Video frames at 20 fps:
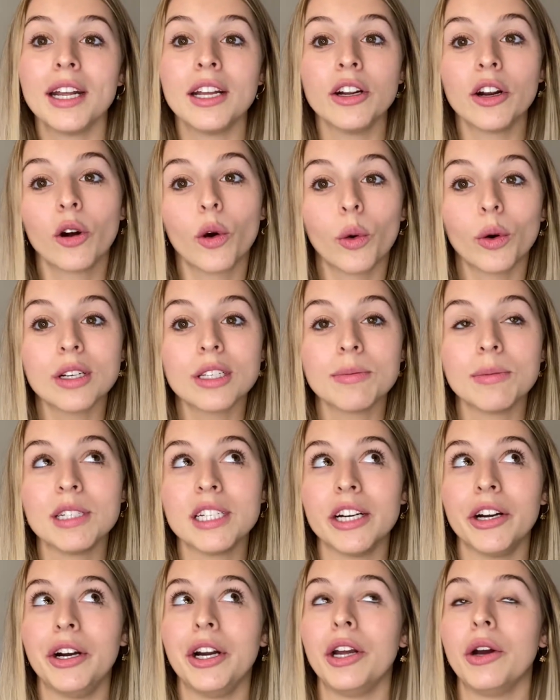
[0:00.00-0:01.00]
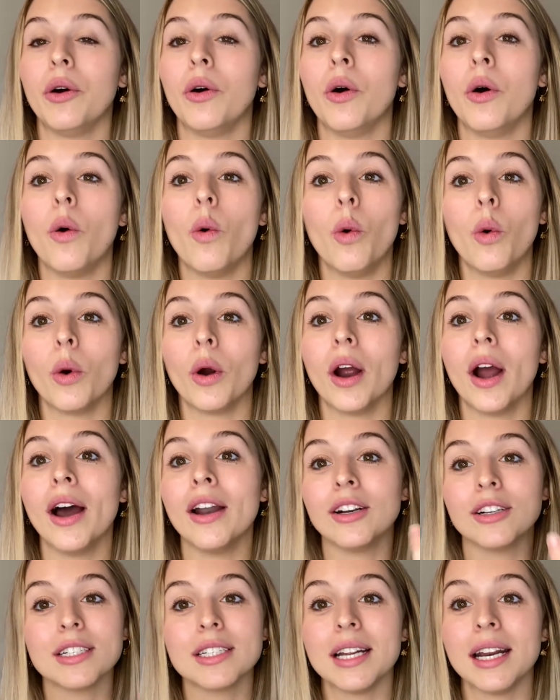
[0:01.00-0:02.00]
your course material or
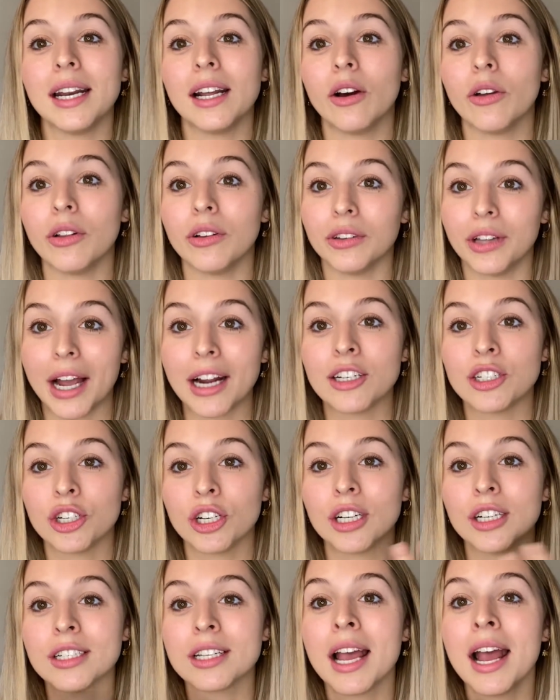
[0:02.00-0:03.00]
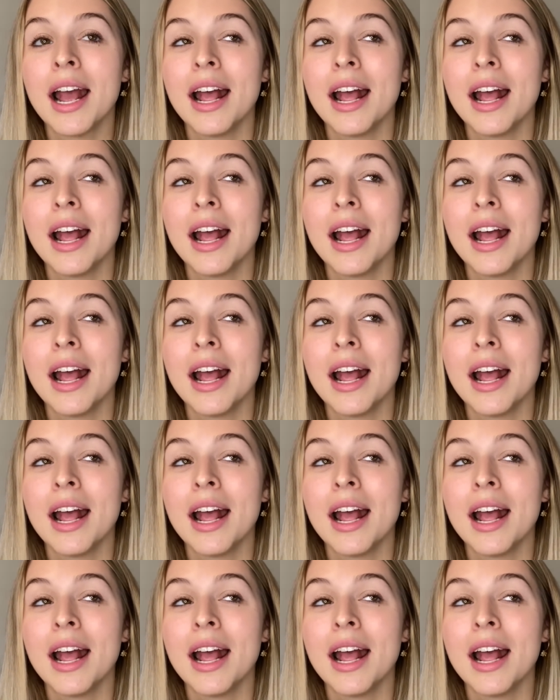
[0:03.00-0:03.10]
understanding all the lectures,